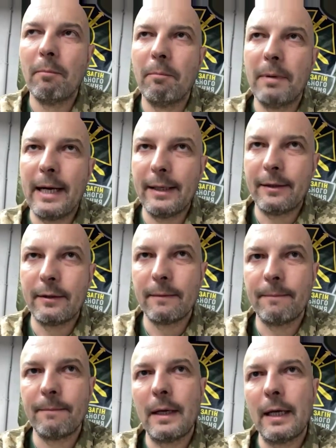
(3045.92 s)
But
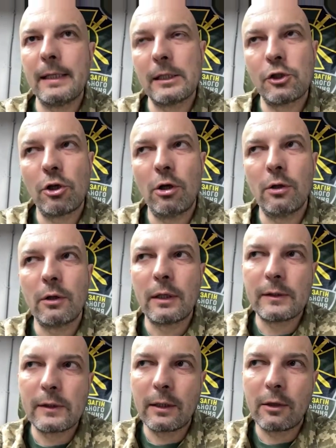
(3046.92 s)
as a
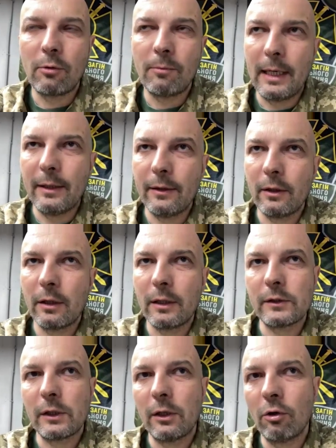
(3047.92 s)
soldier, as a
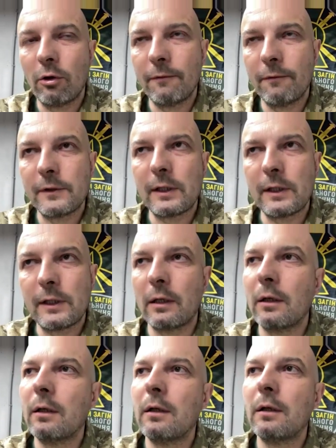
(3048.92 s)
commander, as an
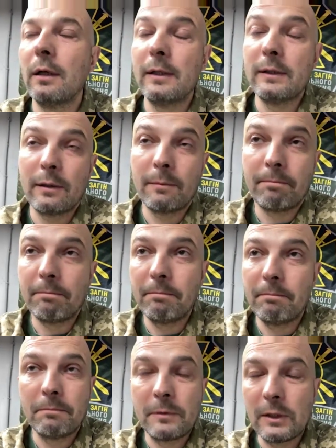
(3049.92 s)
officer, as a
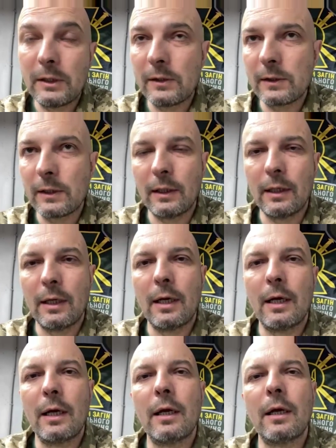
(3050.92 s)
citizen,
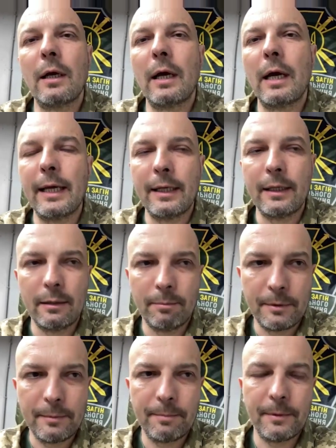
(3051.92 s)
uh,
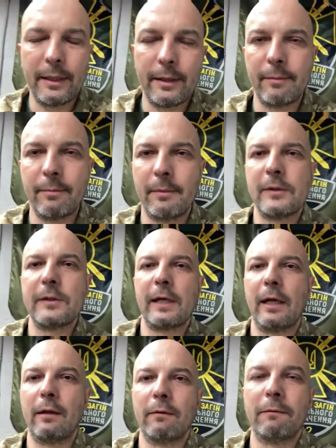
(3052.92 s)
I prepare
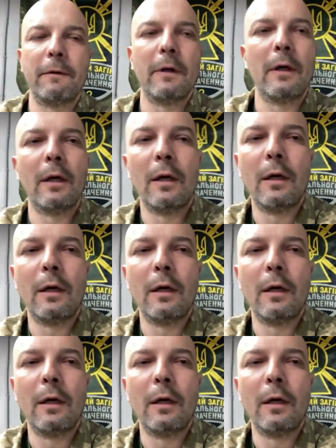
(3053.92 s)
myself